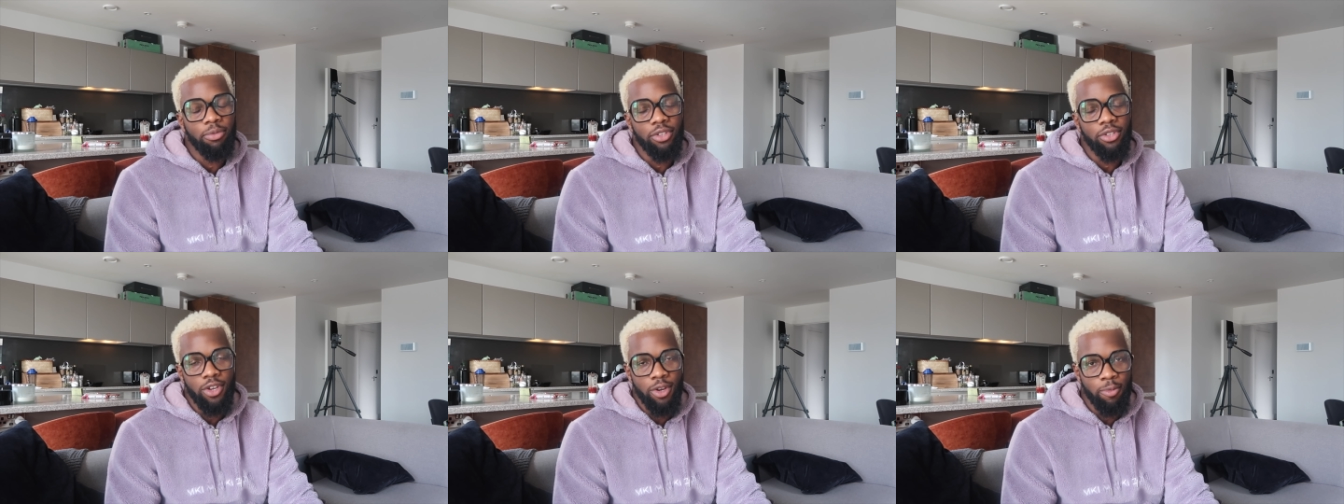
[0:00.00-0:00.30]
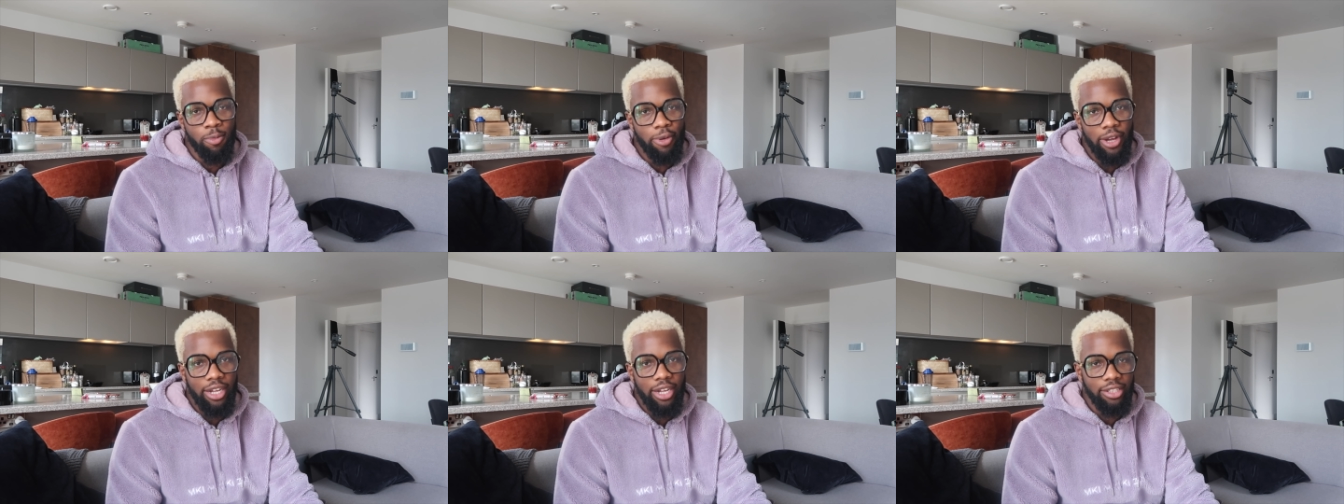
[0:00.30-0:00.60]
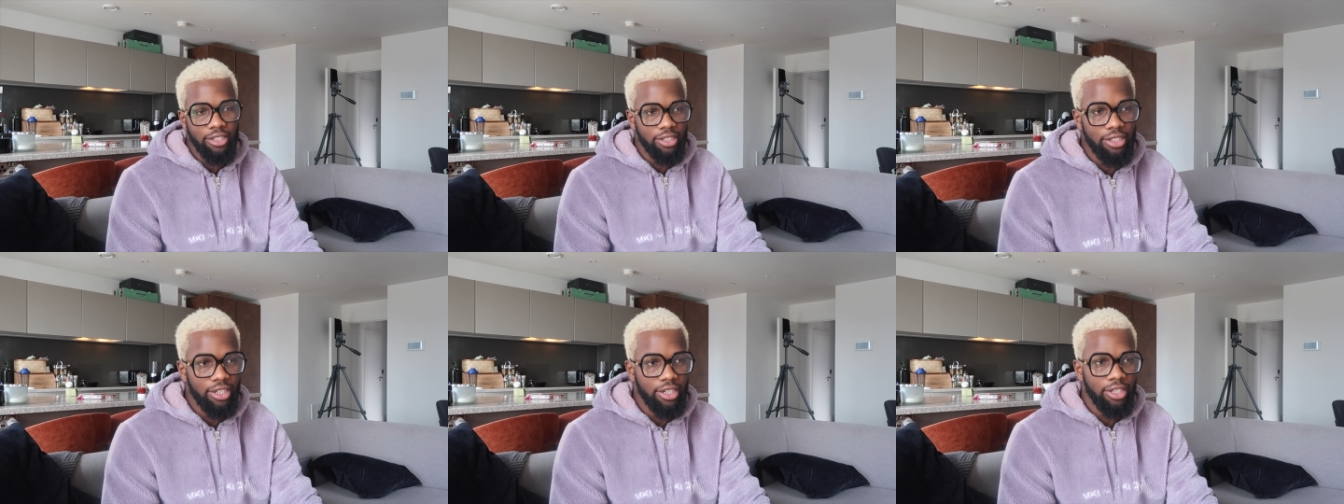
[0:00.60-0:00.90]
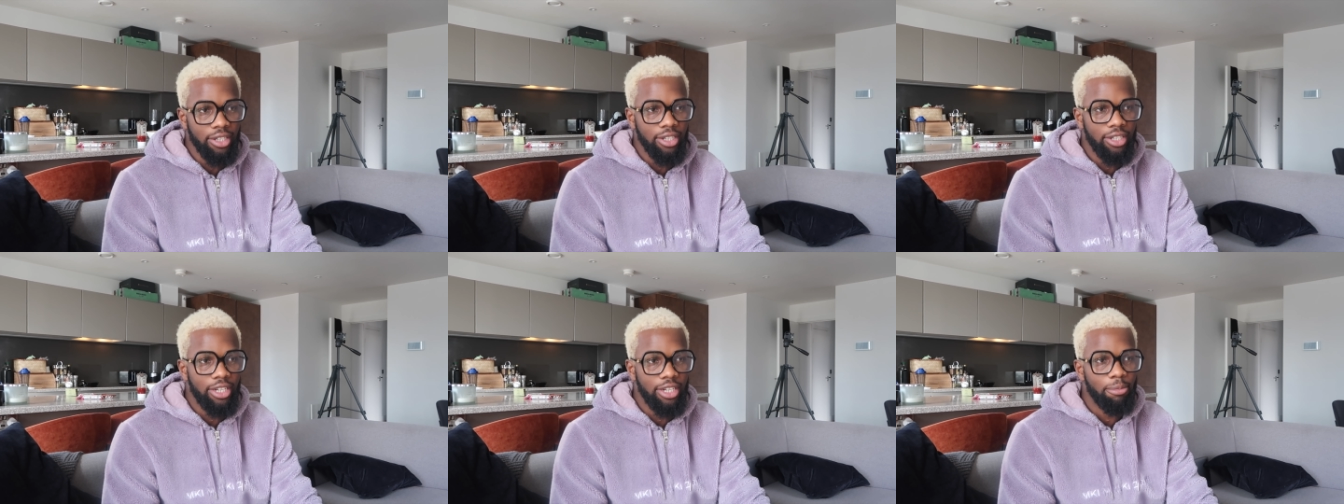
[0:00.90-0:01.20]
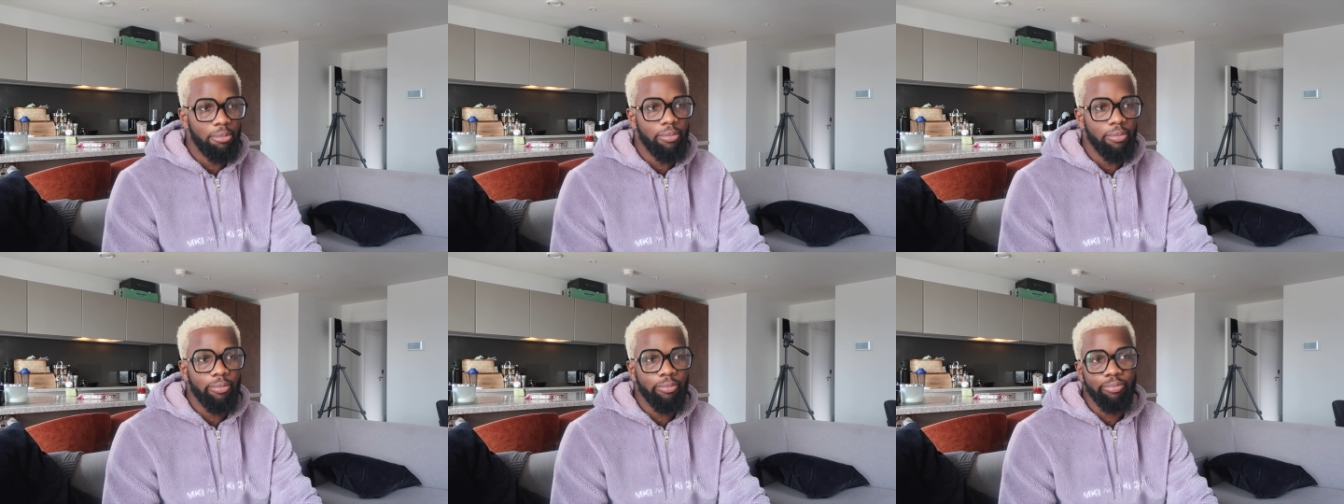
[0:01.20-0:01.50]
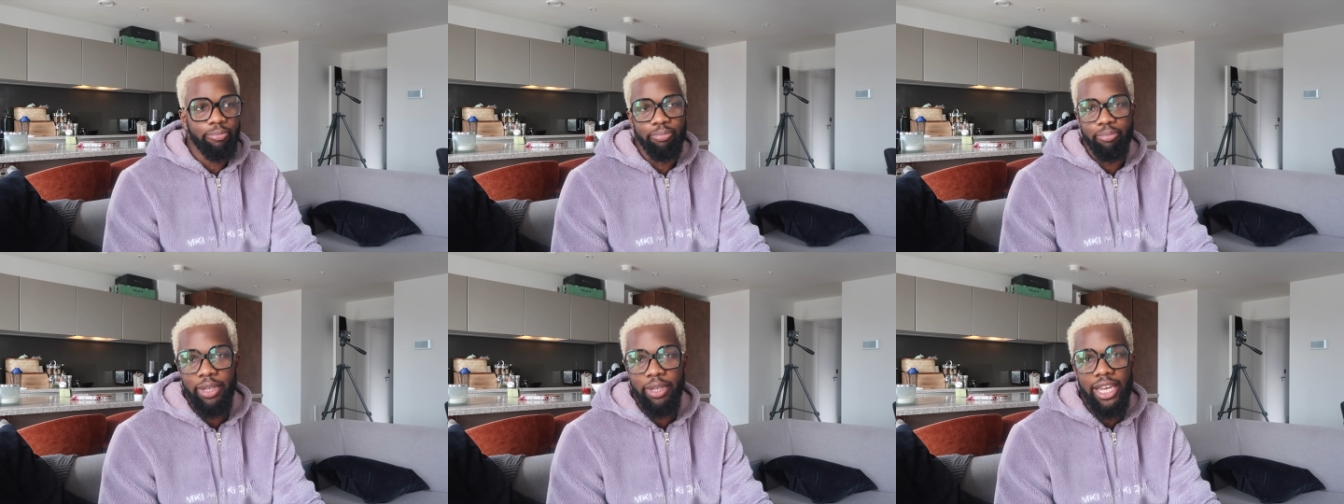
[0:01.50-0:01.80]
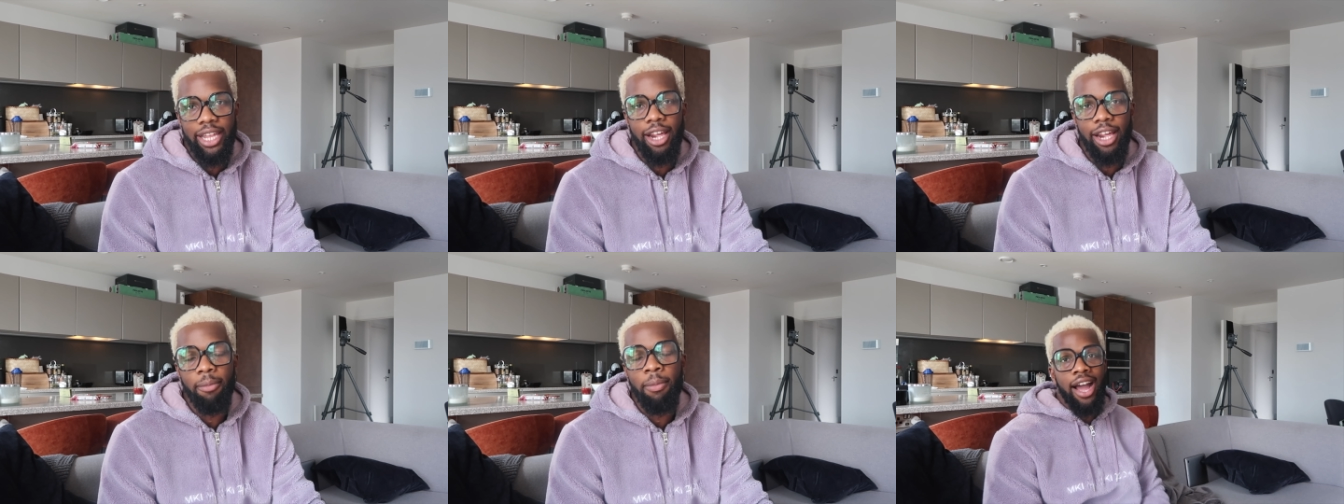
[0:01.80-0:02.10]
so power to the
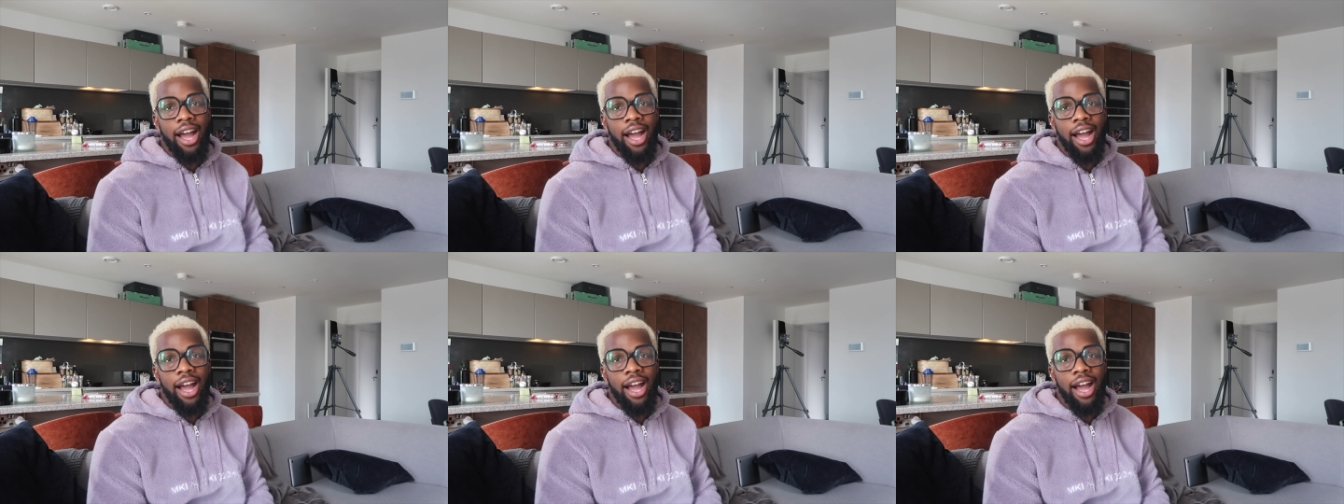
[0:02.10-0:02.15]
BLM.